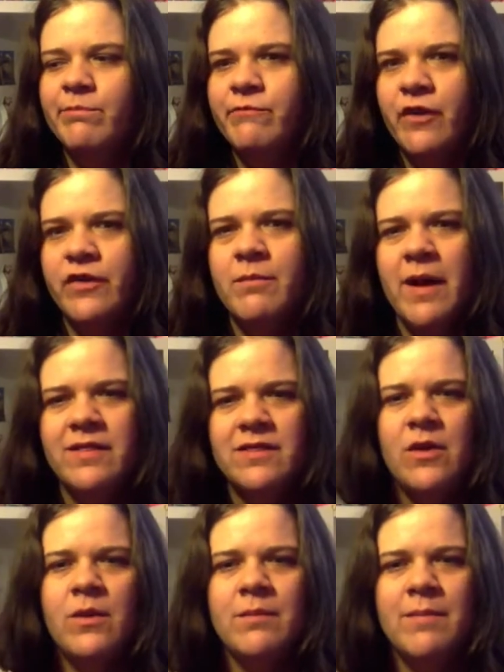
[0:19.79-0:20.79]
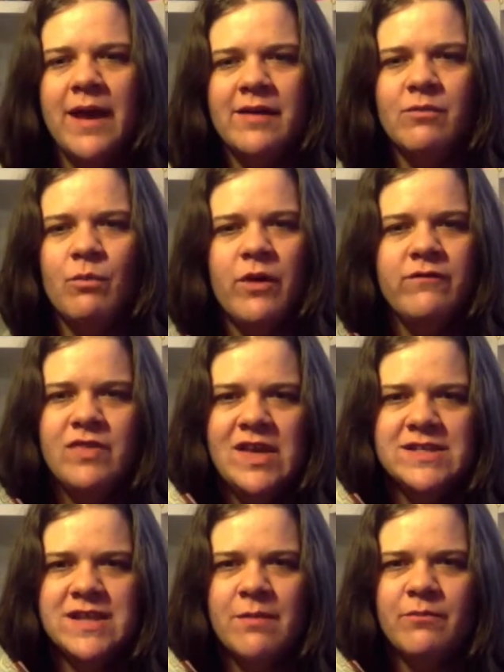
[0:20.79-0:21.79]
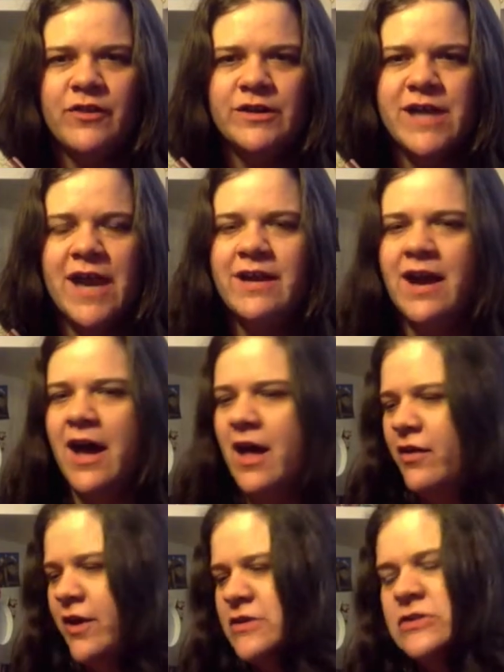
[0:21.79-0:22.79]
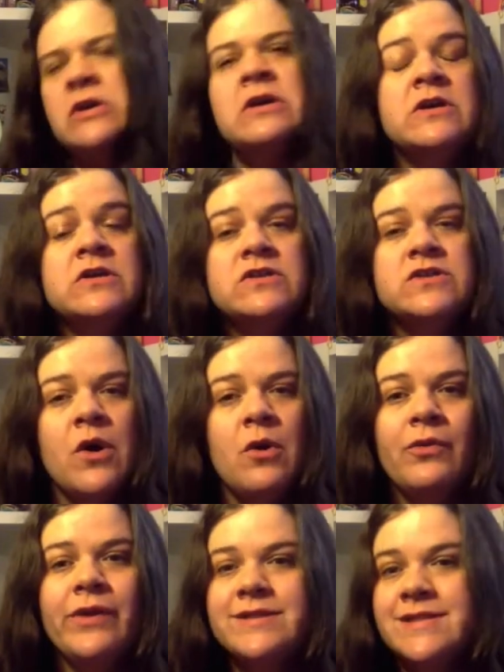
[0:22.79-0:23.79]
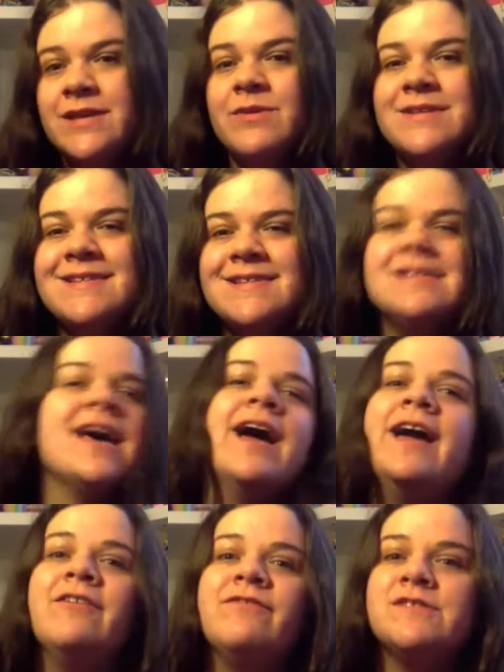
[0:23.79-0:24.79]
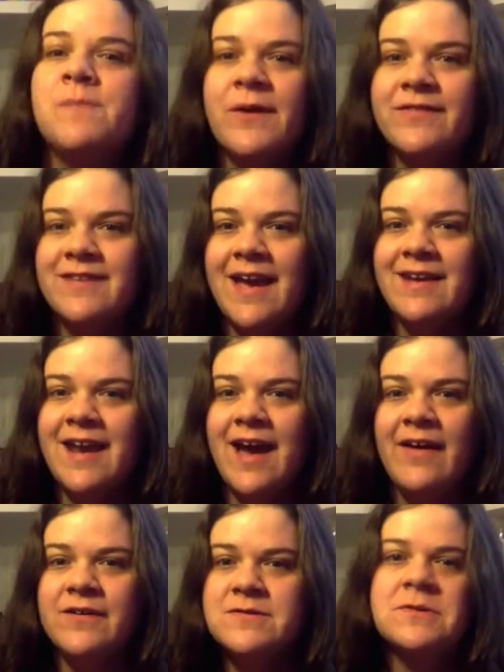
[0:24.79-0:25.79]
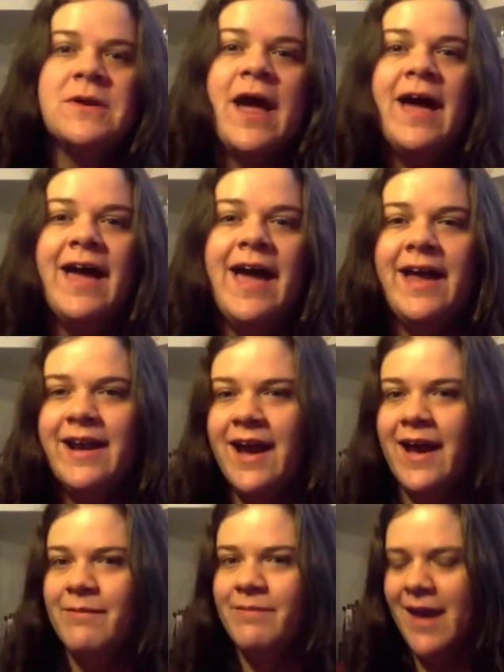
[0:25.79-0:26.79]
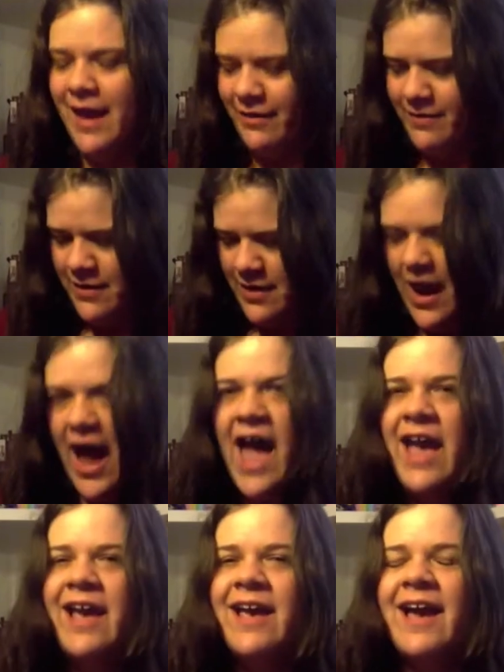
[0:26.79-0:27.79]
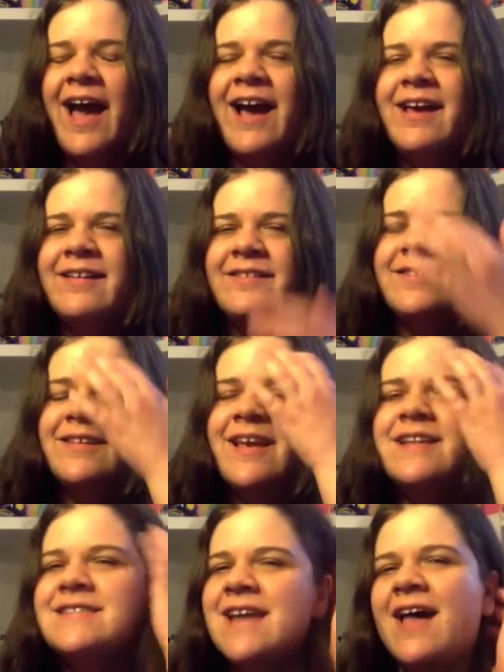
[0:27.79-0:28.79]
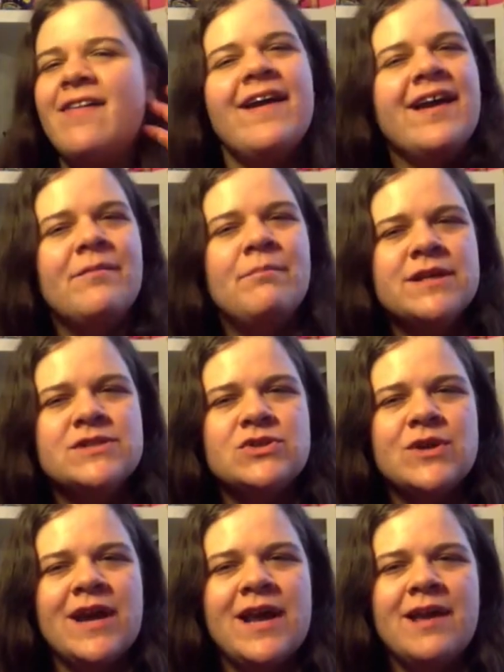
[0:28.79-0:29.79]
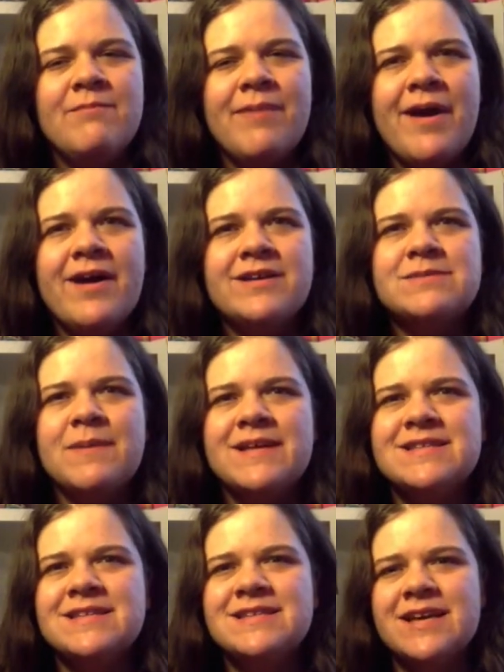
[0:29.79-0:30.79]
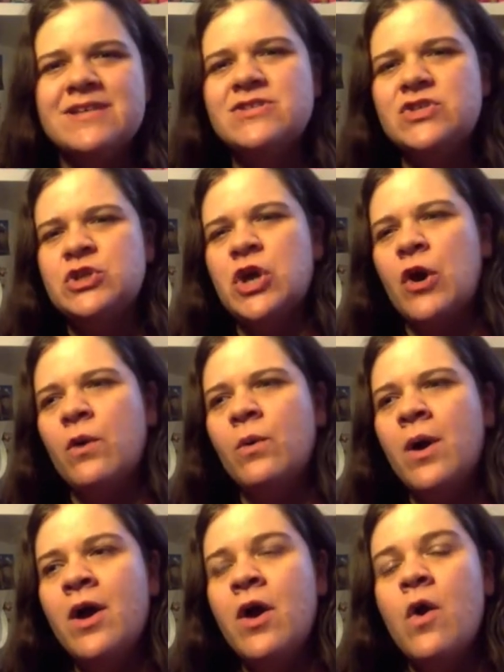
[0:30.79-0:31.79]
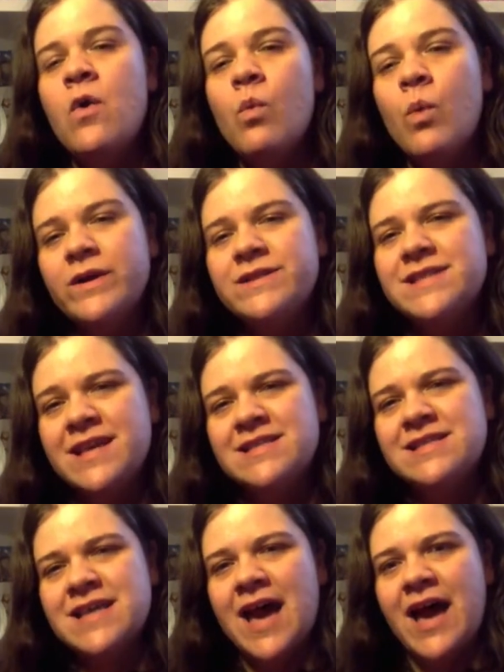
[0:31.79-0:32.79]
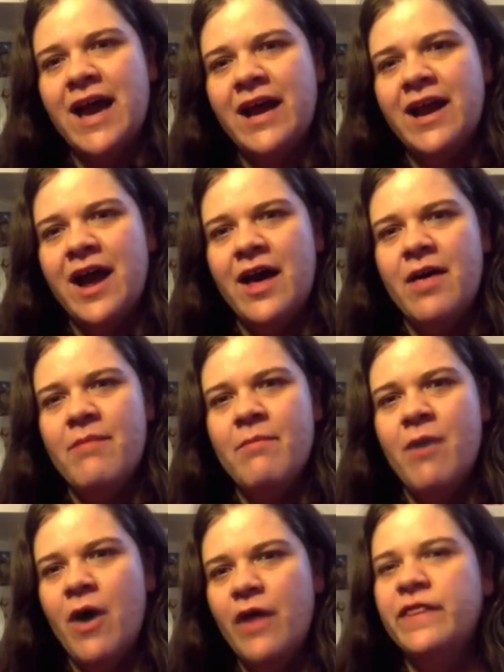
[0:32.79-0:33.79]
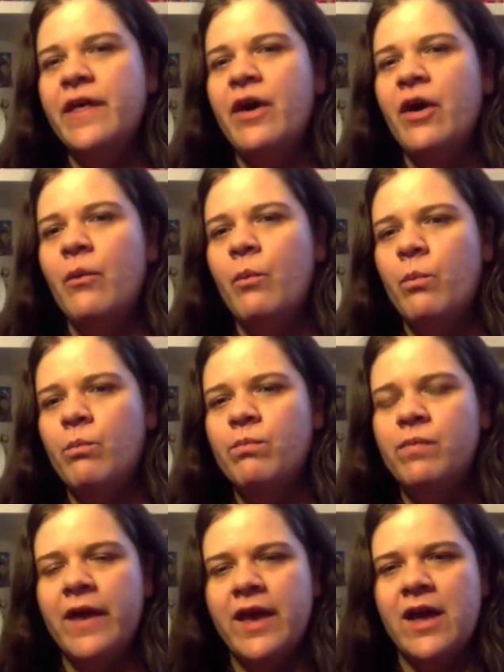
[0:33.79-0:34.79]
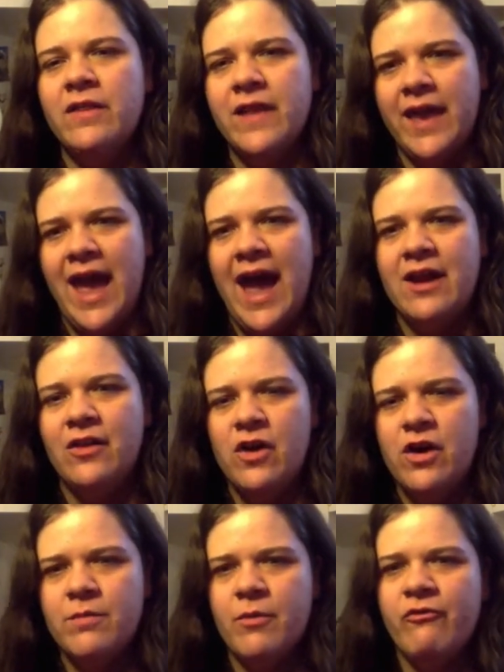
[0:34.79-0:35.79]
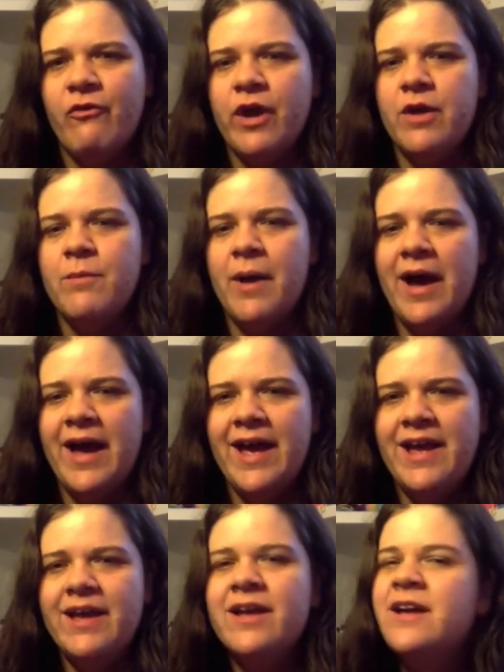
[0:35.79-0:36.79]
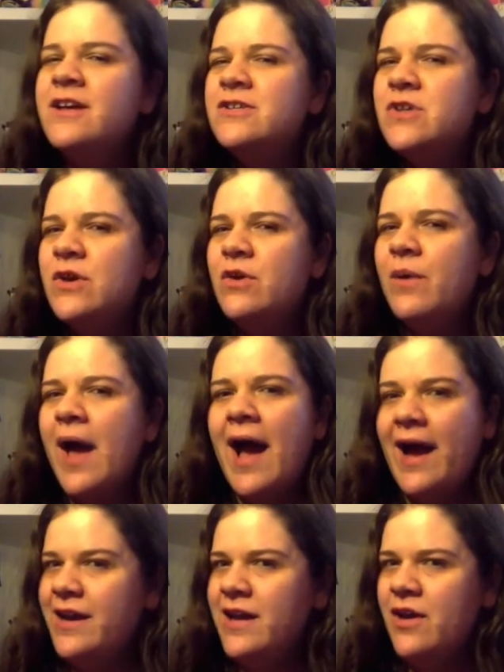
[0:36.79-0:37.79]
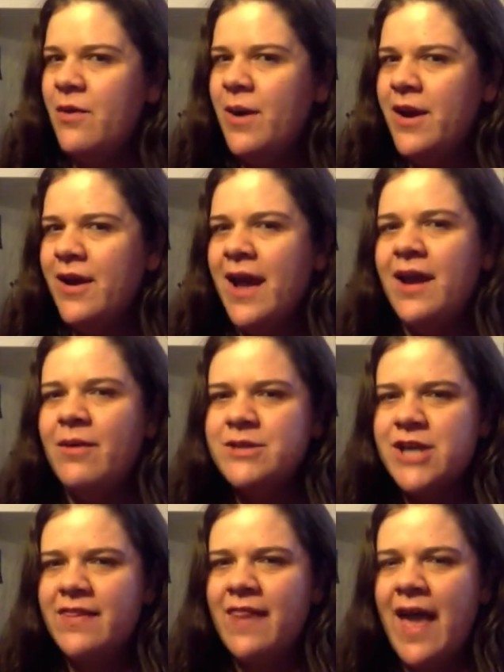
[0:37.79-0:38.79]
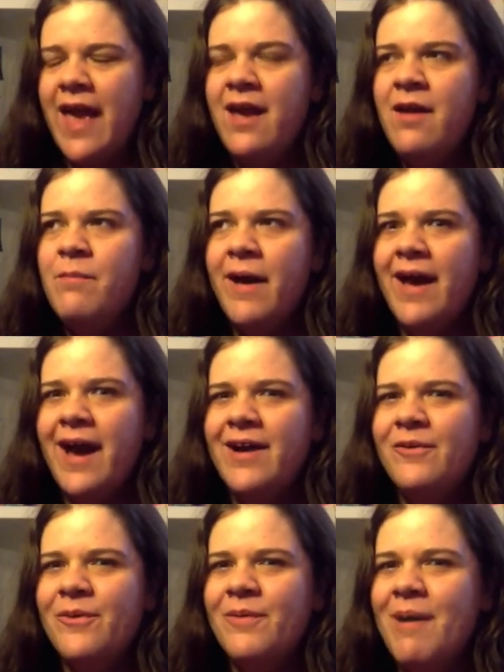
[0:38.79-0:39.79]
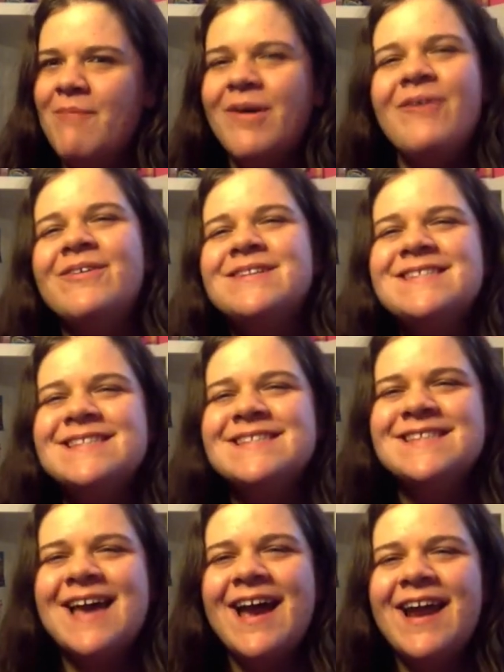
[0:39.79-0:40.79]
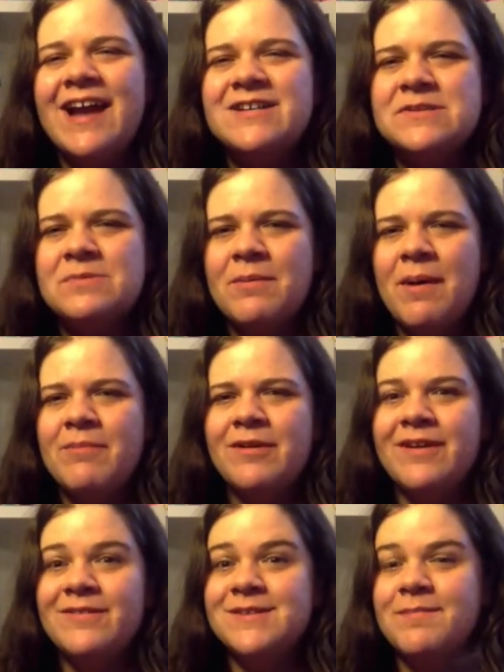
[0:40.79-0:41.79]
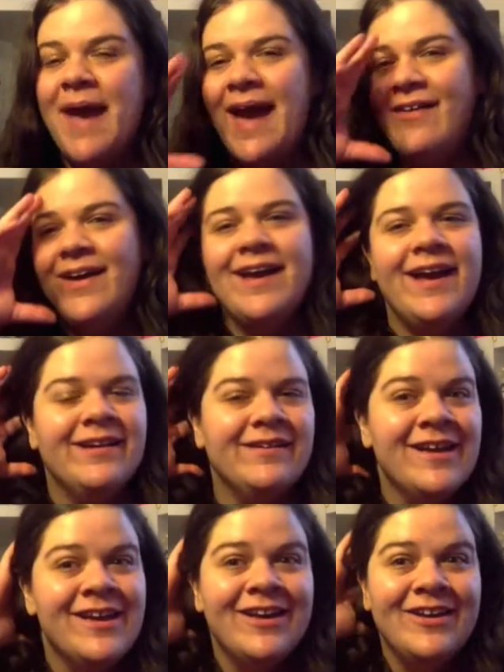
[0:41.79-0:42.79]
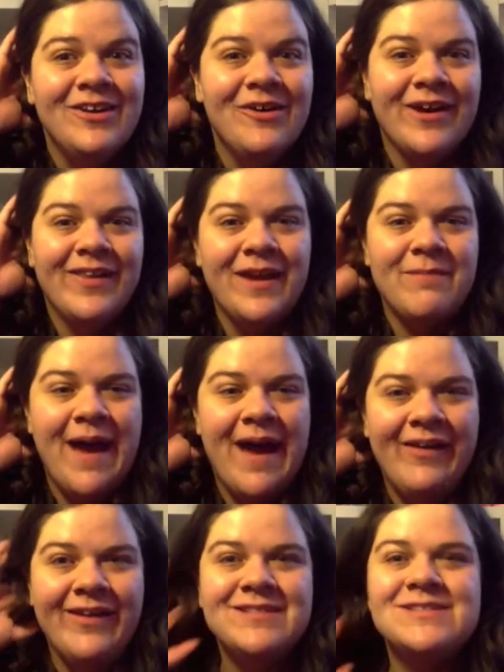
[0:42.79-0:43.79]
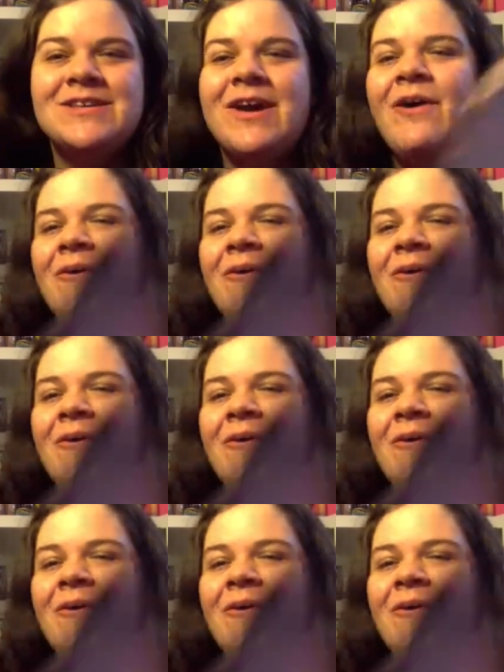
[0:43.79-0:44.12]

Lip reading: for the month, you can pick one of these up for $10. So let's see what's inside, if it's worth $10 or not. And yeah, it's not like a mystery box because it does show what's inside on the like in the catalog before you buy it. So you do kind of know what you're getting, which I like, but I don't remember what's inside. I just remember there was a palette and you know I like palettes. So